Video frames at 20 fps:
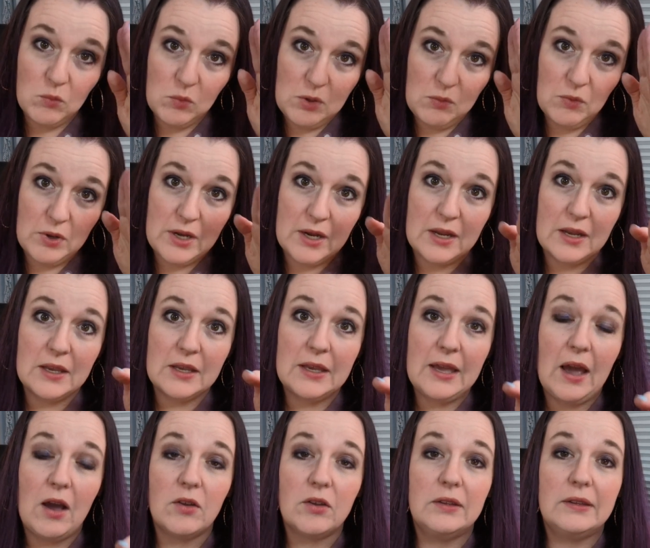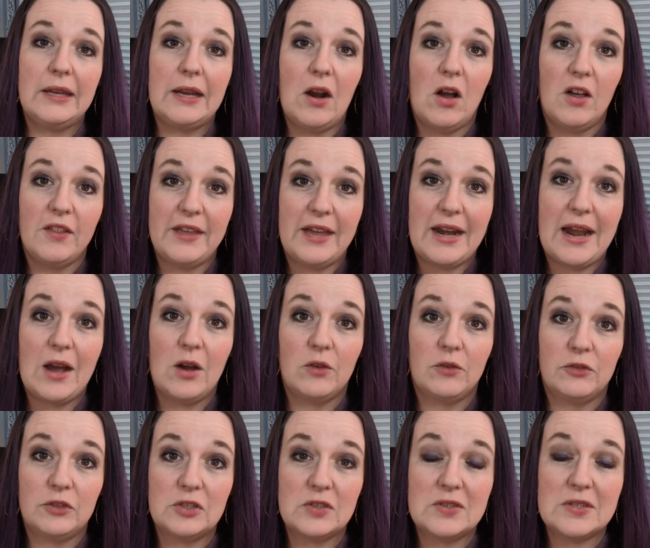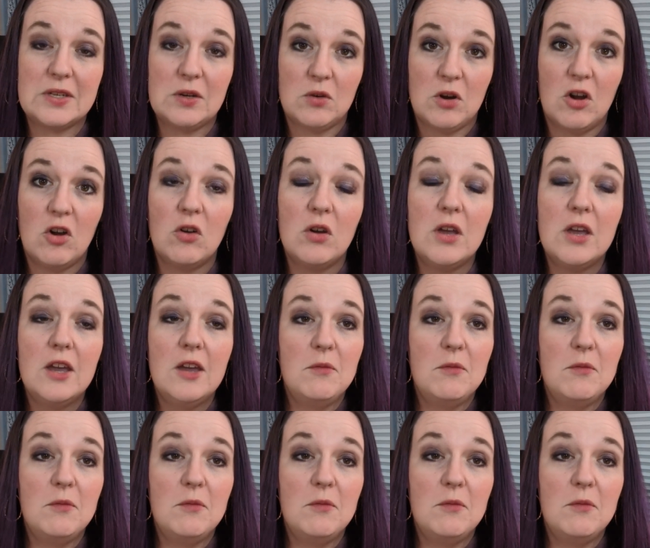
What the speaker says: we want to calculate all that out for 0